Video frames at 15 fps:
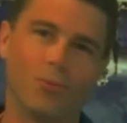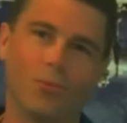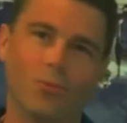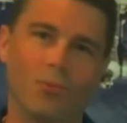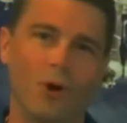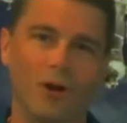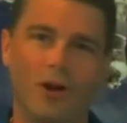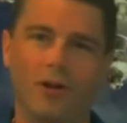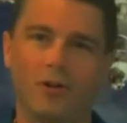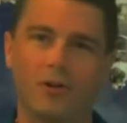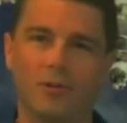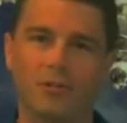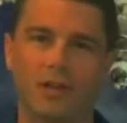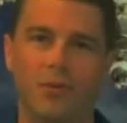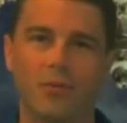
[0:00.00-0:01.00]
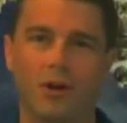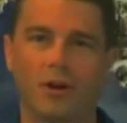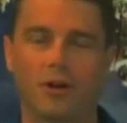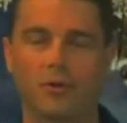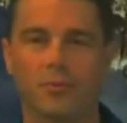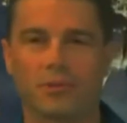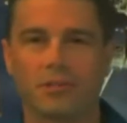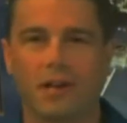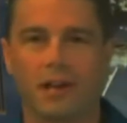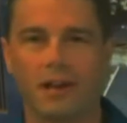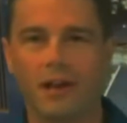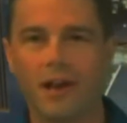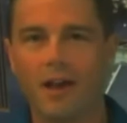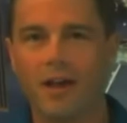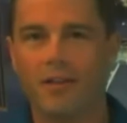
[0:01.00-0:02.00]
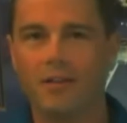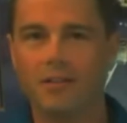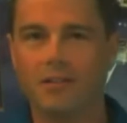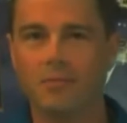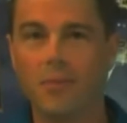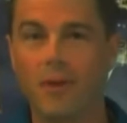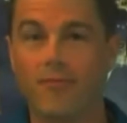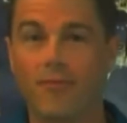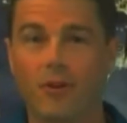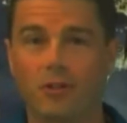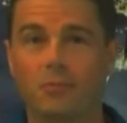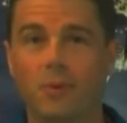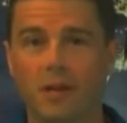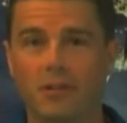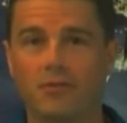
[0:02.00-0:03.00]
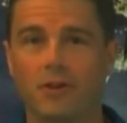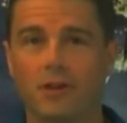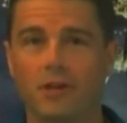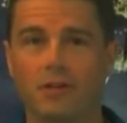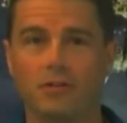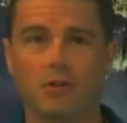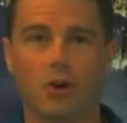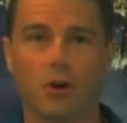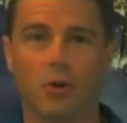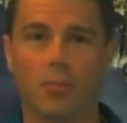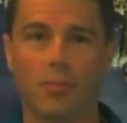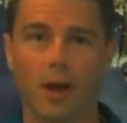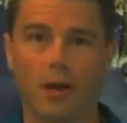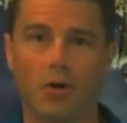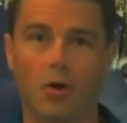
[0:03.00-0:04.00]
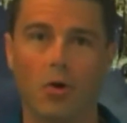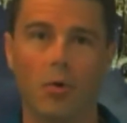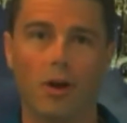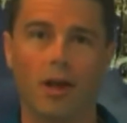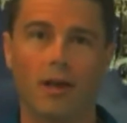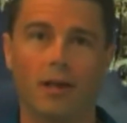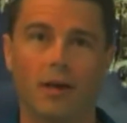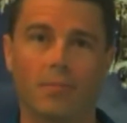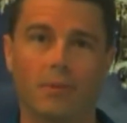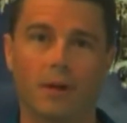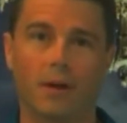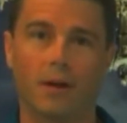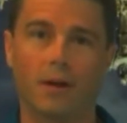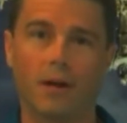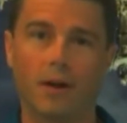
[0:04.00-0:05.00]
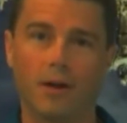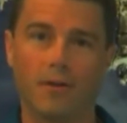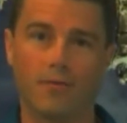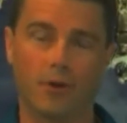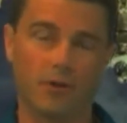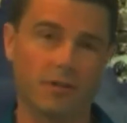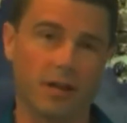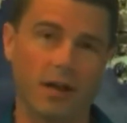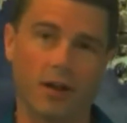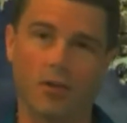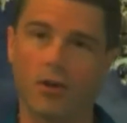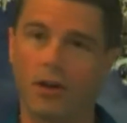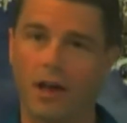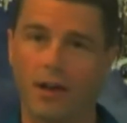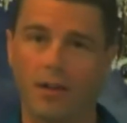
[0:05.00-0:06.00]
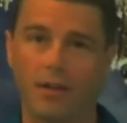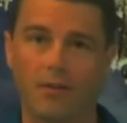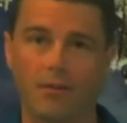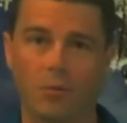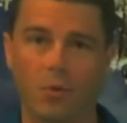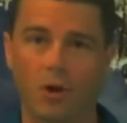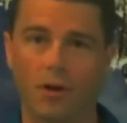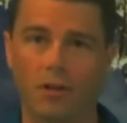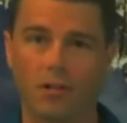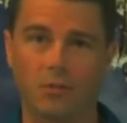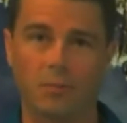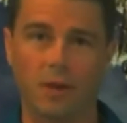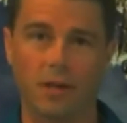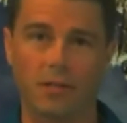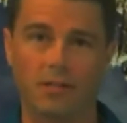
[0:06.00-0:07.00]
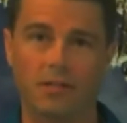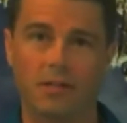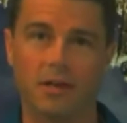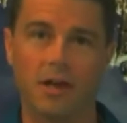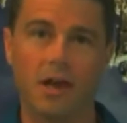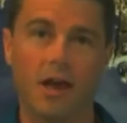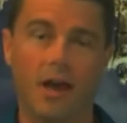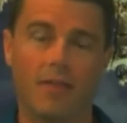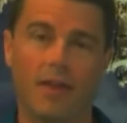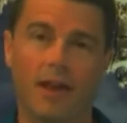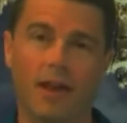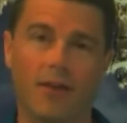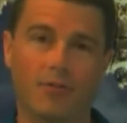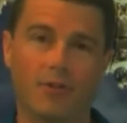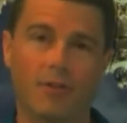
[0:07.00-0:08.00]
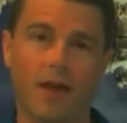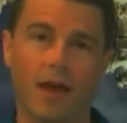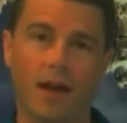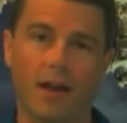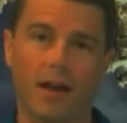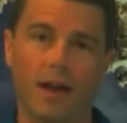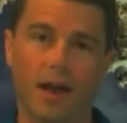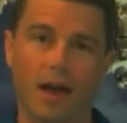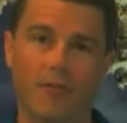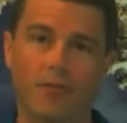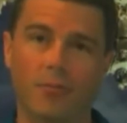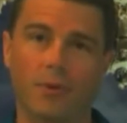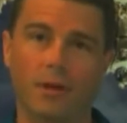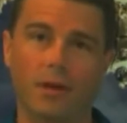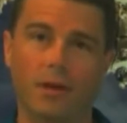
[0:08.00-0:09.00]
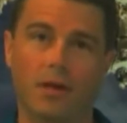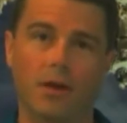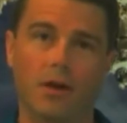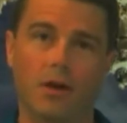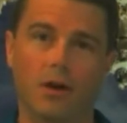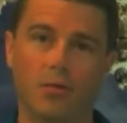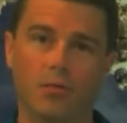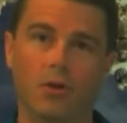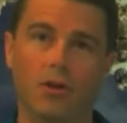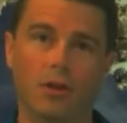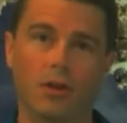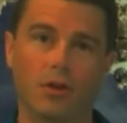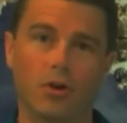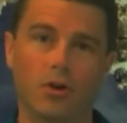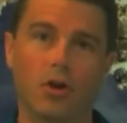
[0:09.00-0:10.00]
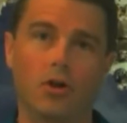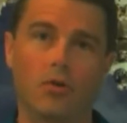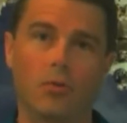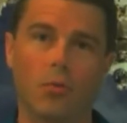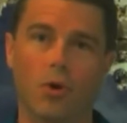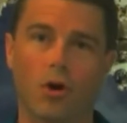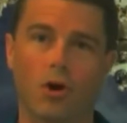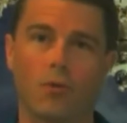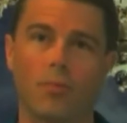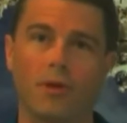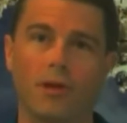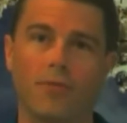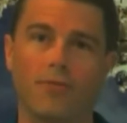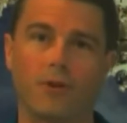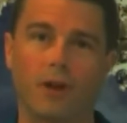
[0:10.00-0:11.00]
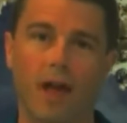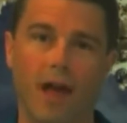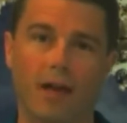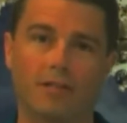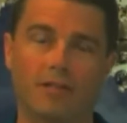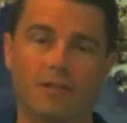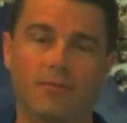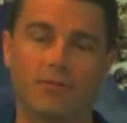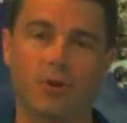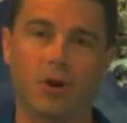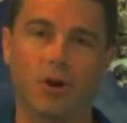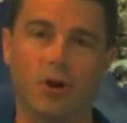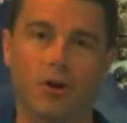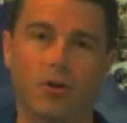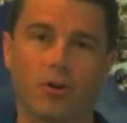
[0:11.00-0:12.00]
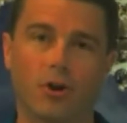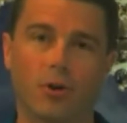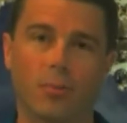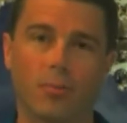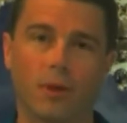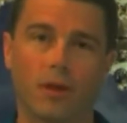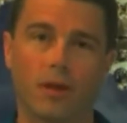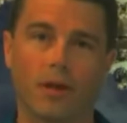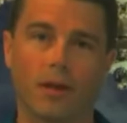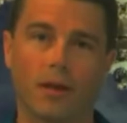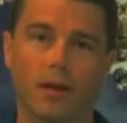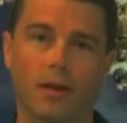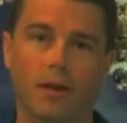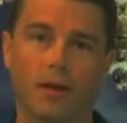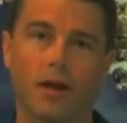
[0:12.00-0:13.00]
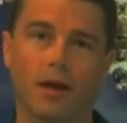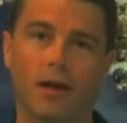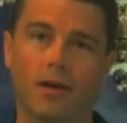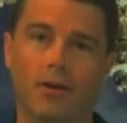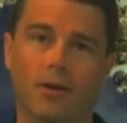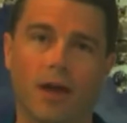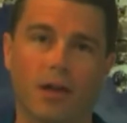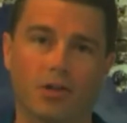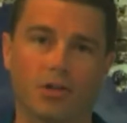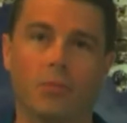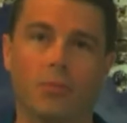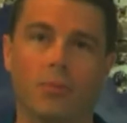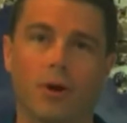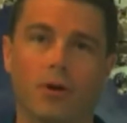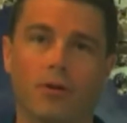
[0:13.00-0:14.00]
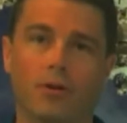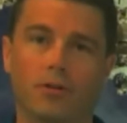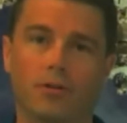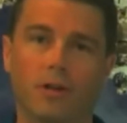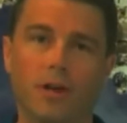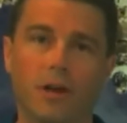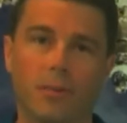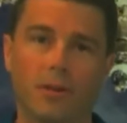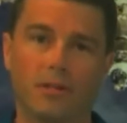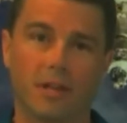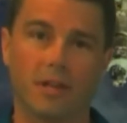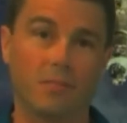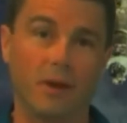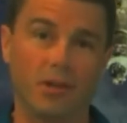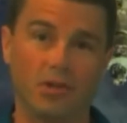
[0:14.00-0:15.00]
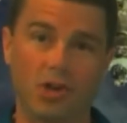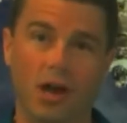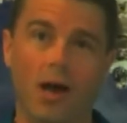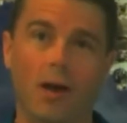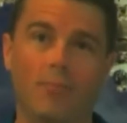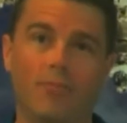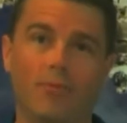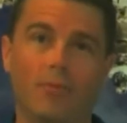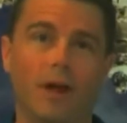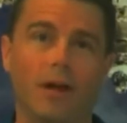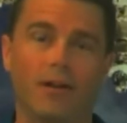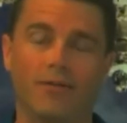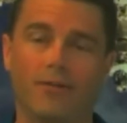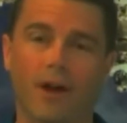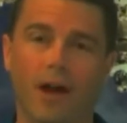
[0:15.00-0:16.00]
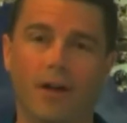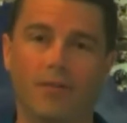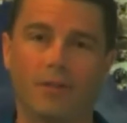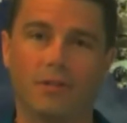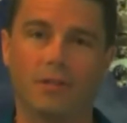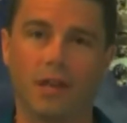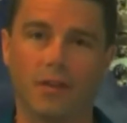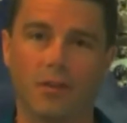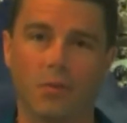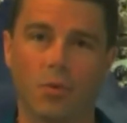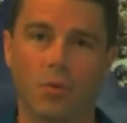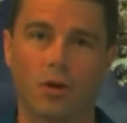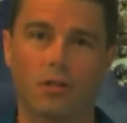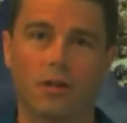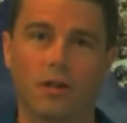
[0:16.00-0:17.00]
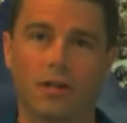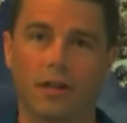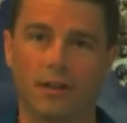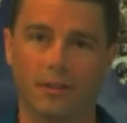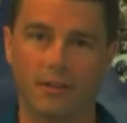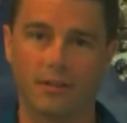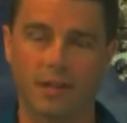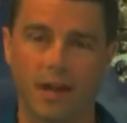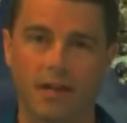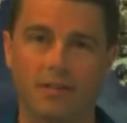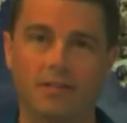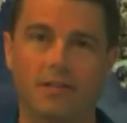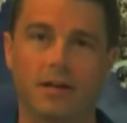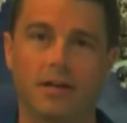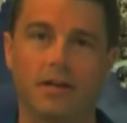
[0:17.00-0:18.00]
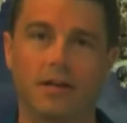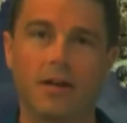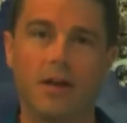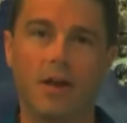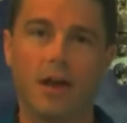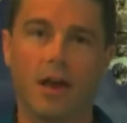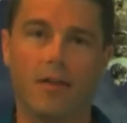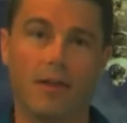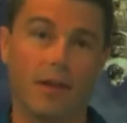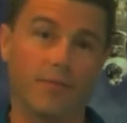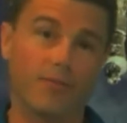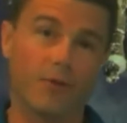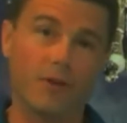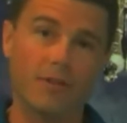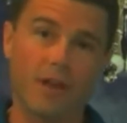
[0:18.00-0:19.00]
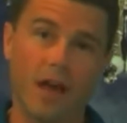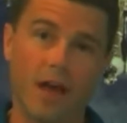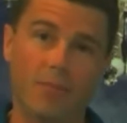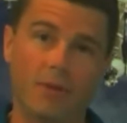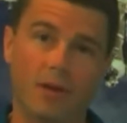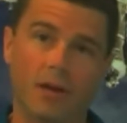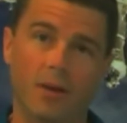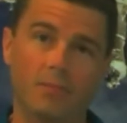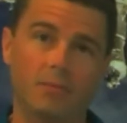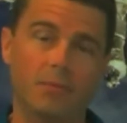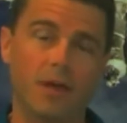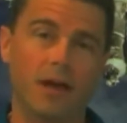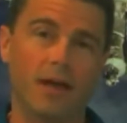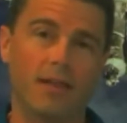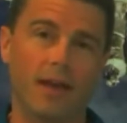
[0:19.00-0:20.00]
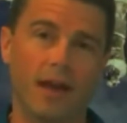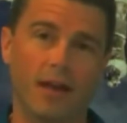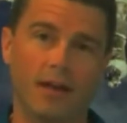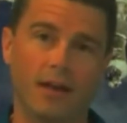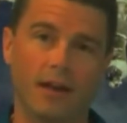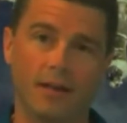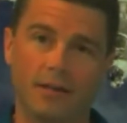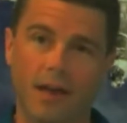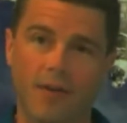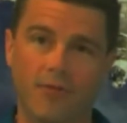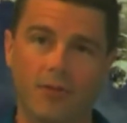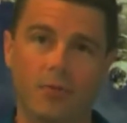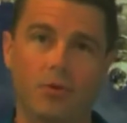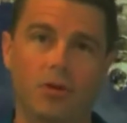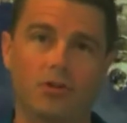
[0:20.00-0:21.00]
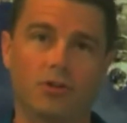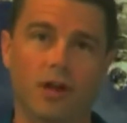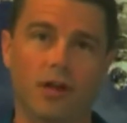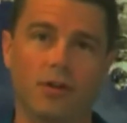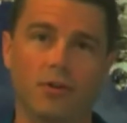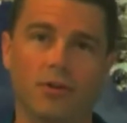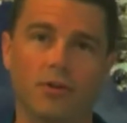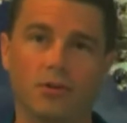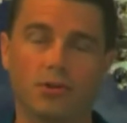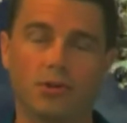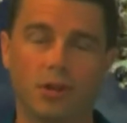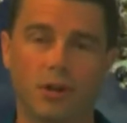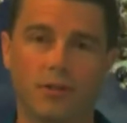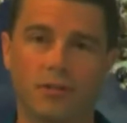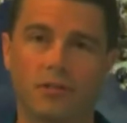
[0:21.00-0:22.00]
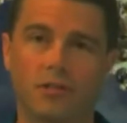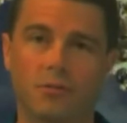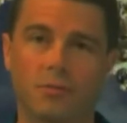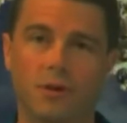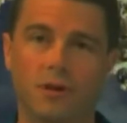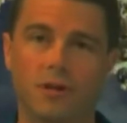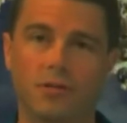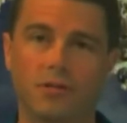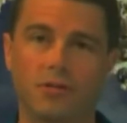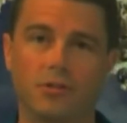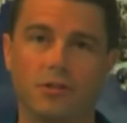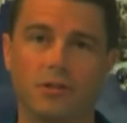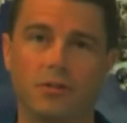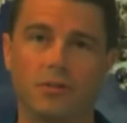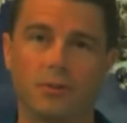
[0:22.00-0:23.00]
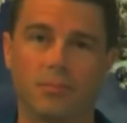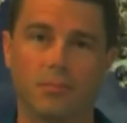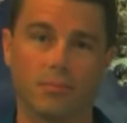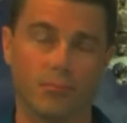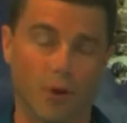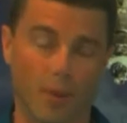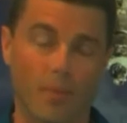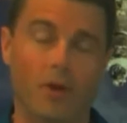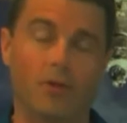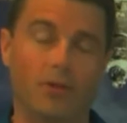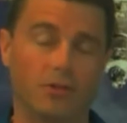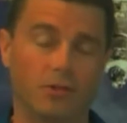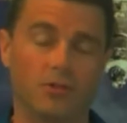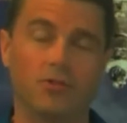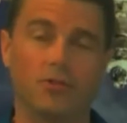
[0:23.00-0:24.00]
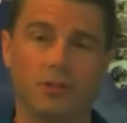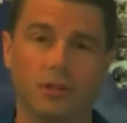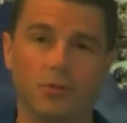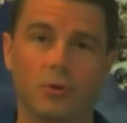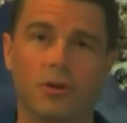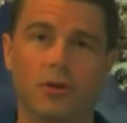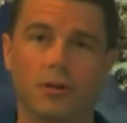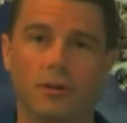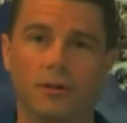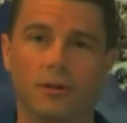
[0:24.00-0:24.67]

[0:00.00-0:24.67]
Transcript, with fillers: 100%, 100%. This is my first space flight, so my goal when I get up there, first I got to learn how to live and work in space. And then after that, I have to be a really good worker bee for NASA for our European and uh, international partners because that's my job from nine to five is getting the work done, getting the science done. And then free time that comes beyond that, I definitely want to try to share this experience using primarily just using Twitter.